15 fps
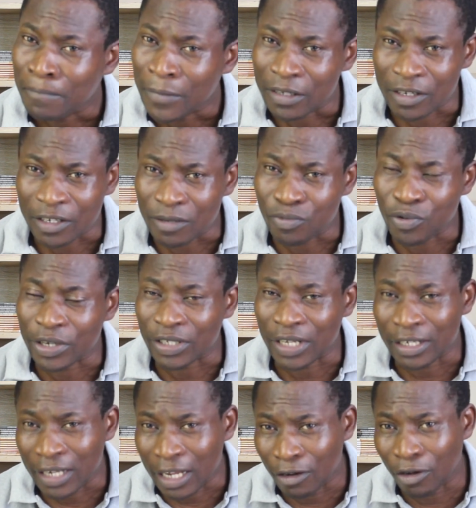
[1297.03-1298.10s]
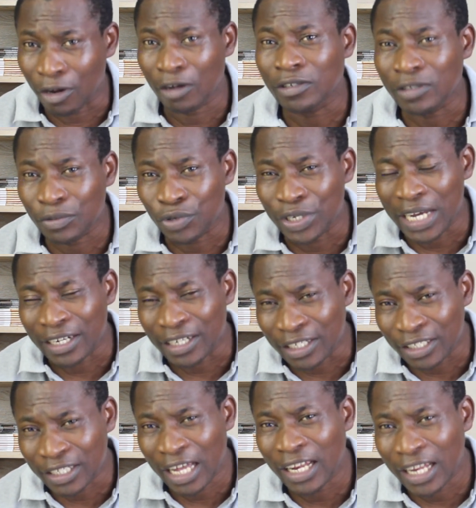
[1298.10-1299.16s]
It's as simple as that. A lot, we
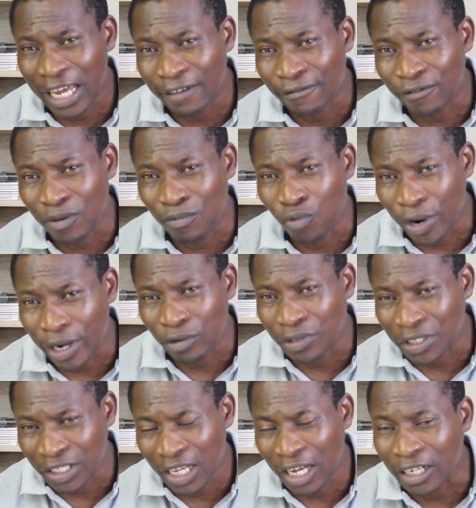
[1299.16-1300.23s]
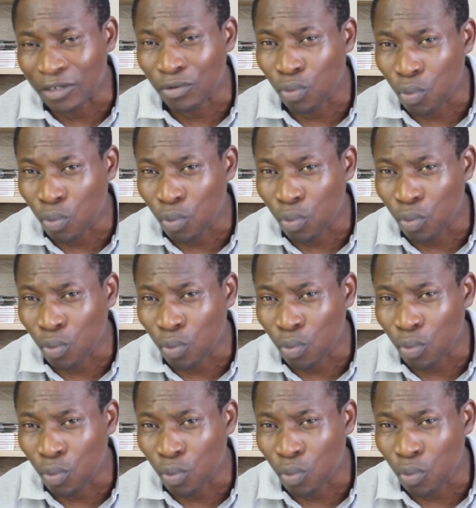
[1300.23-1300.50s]
understand life from where you stand.